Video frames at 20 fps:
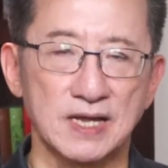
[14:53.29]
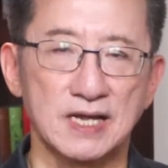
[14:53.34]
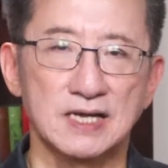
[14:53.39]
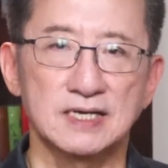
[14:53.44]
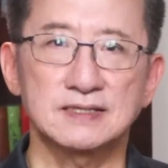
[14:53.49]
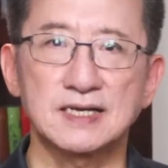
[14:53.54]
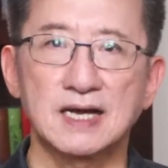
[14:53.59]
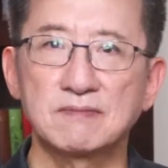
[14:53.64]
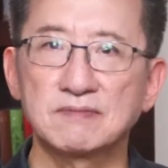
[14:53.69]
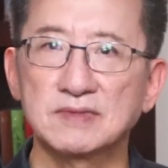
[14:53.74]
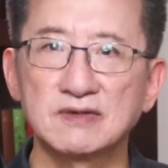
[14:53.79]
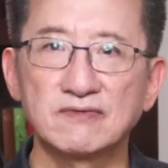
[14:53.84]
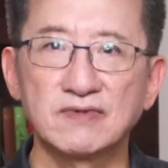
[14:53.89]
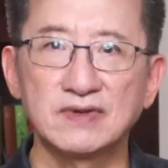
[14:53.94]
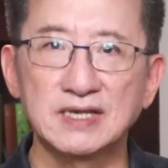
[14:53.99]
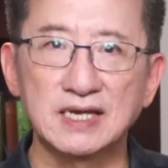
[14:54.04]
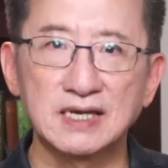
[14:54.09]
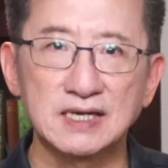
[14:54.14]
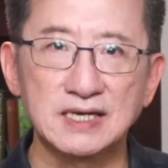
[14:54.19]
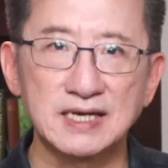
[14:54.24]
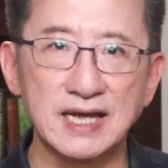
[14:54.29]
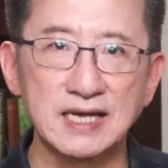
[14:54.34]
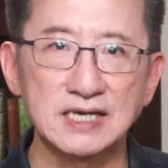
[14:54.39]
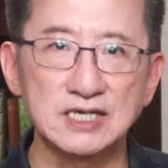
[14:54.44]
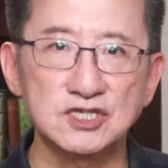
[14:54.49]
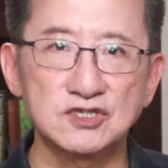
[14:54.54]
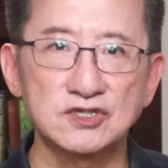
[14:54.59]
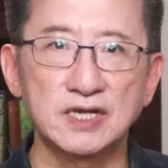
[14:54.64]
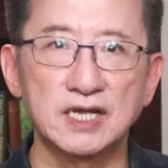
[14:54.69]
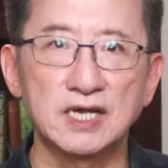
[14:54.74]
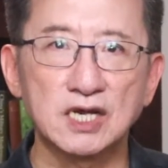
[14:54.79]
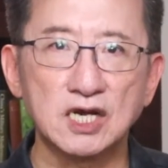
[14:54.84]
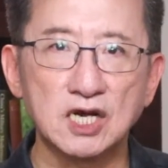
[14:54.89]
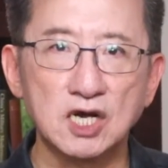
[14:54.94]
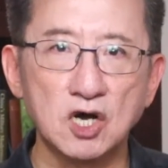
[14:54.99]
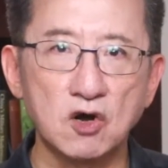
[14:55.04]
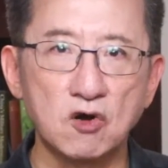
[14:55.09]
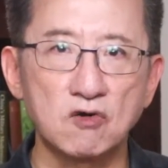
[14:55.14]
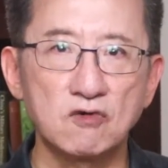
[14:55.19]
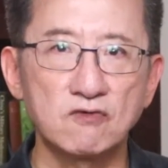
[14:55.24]
Some even engaged in
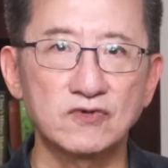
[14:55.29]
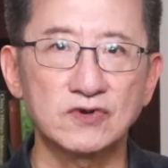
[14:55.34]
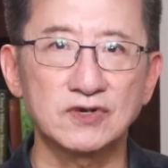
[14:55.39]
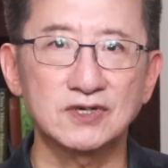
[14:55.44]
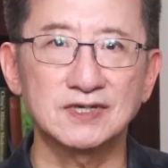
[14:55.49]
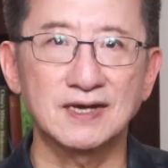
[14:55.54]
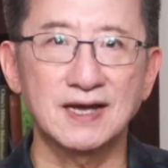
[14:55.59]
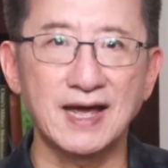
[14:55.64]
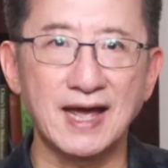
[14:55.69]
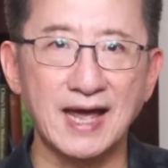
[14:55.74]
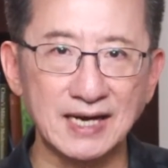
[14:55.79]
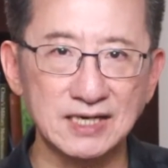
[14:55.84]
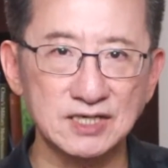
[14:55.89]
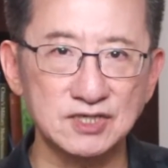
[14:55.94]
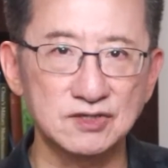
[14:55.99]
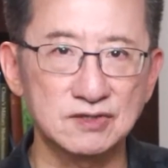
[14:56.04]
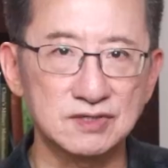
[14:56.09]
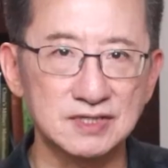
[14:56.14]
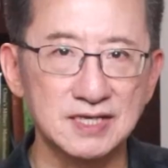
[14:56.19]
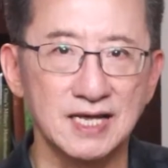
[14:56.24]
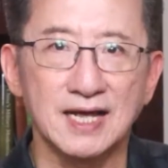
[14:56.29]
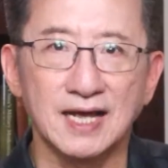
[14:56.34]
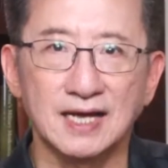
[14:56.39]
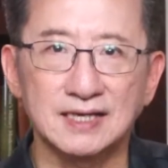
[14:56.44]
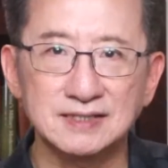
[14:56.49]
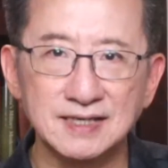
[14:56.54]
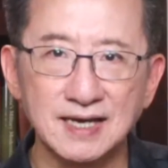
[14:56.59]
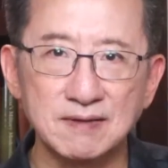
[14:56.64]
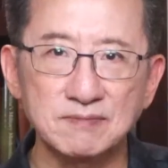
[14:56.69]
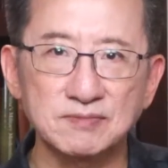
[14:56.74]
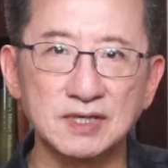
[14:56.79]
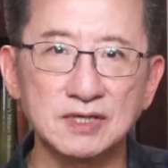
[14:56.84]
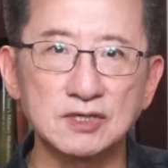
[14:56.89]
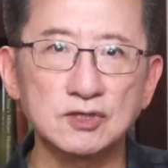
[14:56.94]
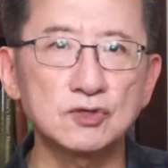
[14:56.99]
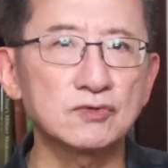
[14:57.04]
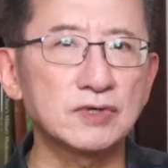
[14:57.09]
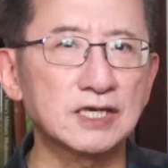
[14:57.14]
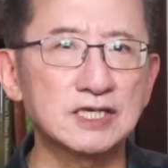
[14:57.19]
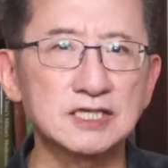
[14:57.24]
covert actions, attempting
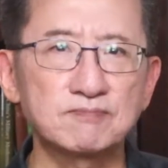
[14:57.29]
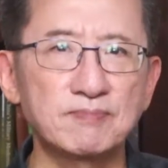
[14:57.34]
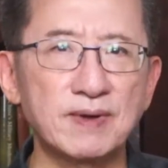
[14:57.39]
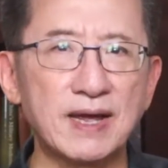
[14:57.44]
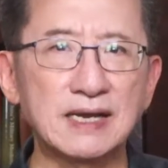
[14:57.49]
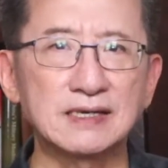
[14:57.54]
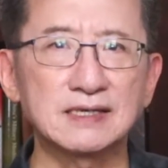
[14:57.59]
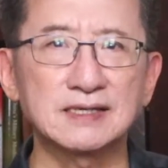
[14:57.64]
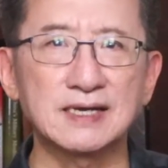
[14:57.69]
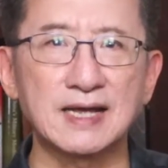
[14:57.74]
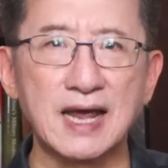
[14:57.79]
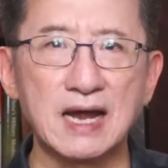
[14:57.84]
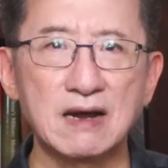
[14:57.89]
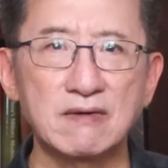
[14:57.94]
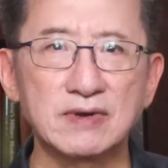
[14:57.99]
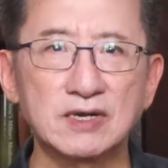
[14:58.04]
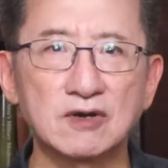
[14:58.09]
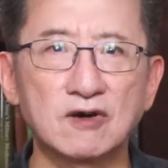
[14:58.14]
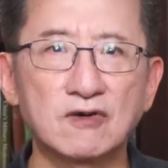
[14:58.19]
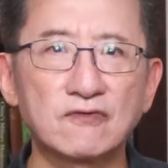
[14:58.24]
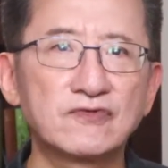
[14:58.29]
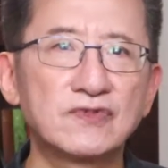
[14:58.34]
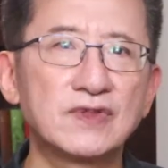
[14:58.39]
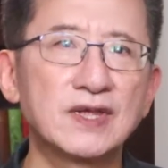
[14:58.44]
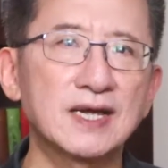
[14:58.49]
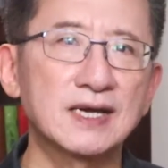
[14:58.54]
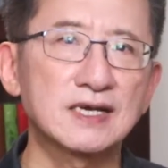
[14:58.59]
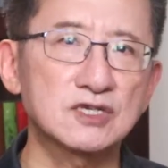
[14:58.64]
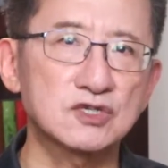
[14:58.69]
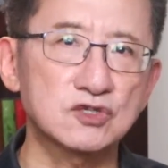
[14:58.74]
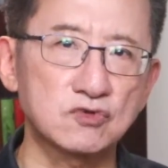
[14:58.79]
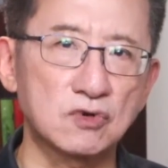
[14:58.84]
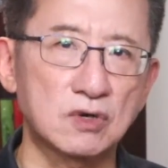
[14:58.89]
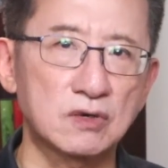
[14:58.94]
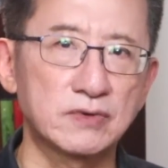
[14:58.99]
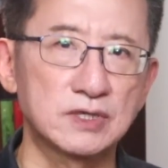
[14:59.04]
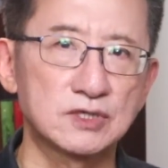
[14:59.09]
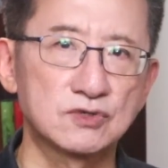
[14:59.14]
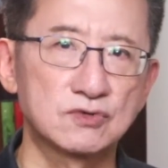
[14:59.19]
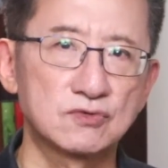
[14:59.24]
to expand the area of their
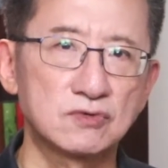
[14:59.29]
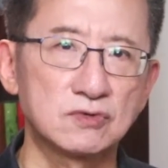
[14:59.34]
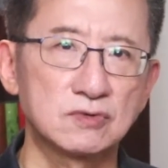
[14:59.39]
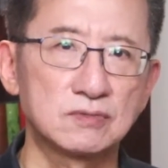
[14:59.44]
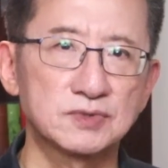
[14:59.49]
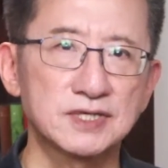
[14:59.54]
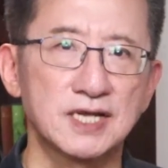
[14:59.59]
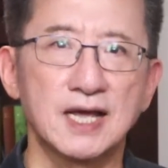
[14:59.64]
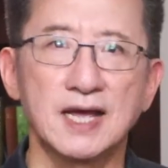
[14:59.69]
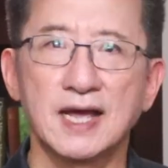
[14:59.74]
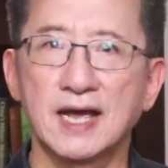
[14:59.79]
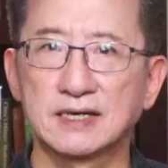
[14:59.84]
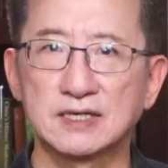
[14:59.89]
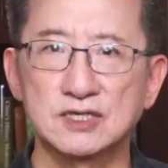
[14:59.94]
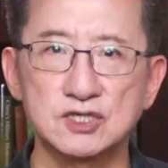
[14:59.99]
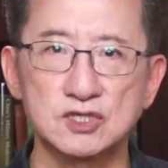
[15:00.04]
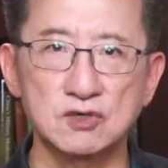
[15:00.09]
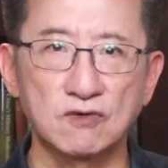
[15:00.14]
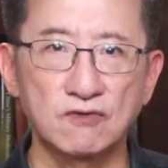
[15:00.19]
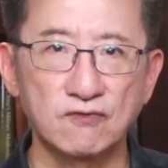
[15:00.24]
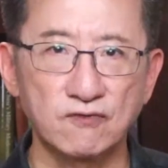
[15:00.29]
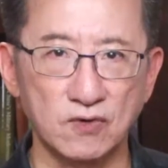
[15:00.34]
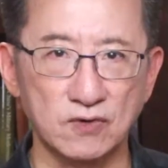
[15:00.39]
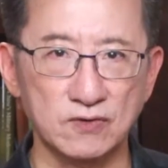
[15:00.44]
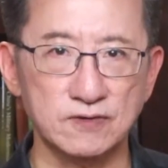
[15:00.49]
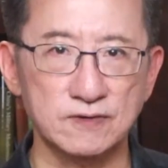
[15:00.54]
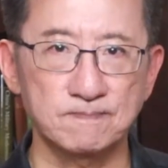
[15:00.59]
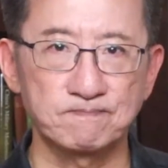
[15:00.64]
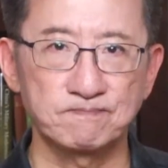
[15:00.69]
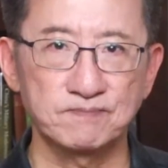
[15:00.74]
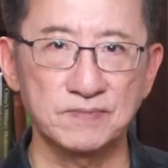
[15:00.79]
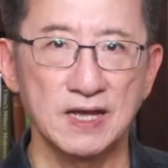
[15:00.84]
storage rooms and so forth.